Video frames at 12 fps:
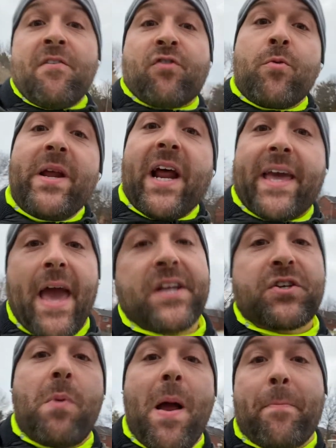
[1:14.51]
for me to
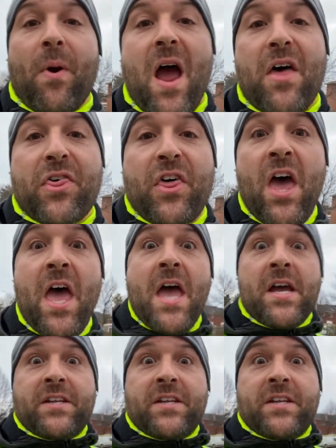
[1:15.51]
catch my breath,